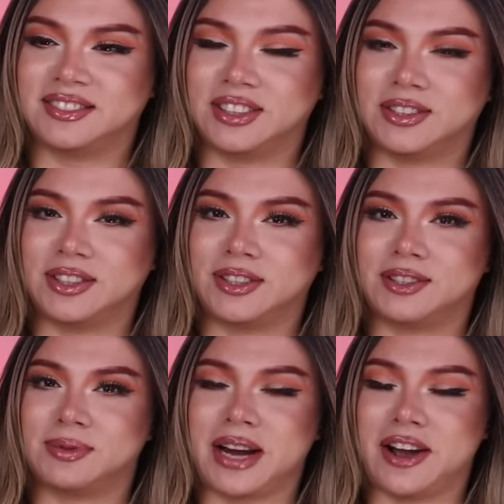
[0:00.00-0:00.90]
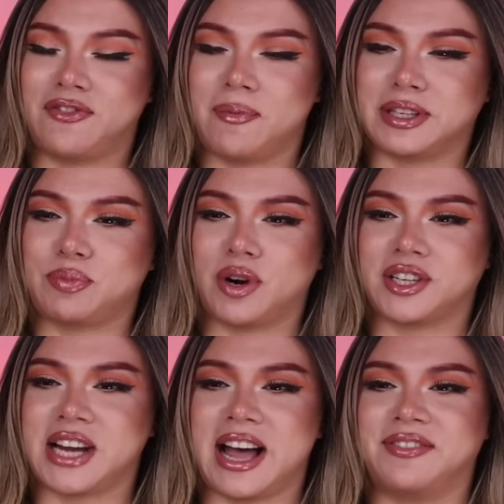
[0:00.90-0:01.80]
The girls were out but I'm
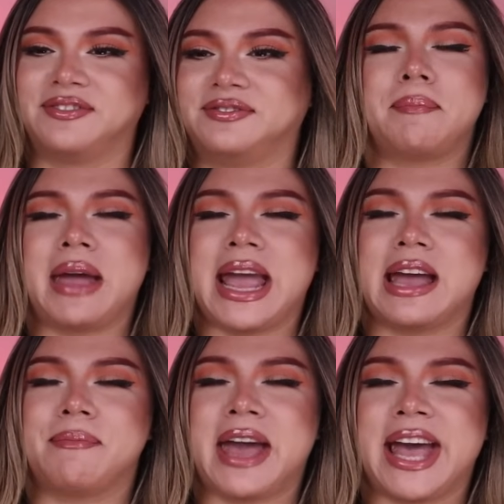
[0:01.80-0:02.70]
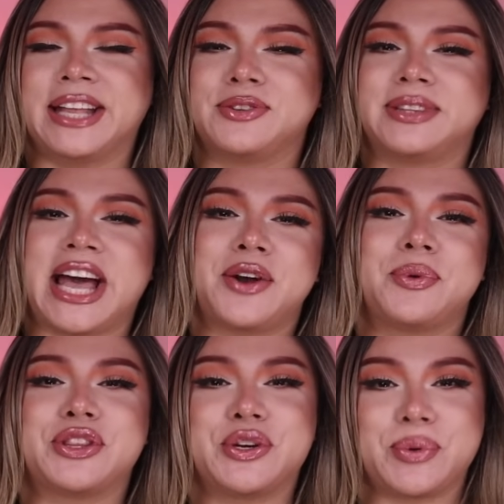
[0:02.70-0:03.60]
happy that she Mayhem handled that
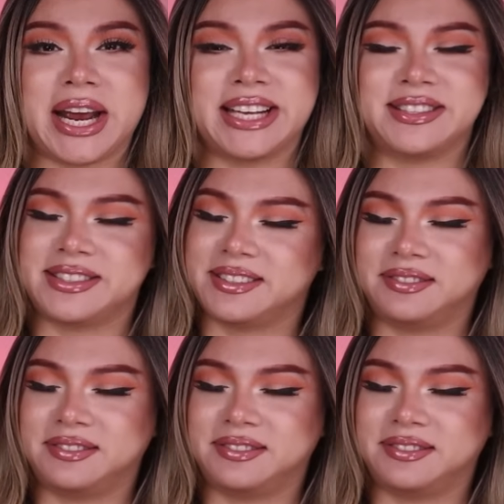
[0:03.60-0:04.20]
with grace.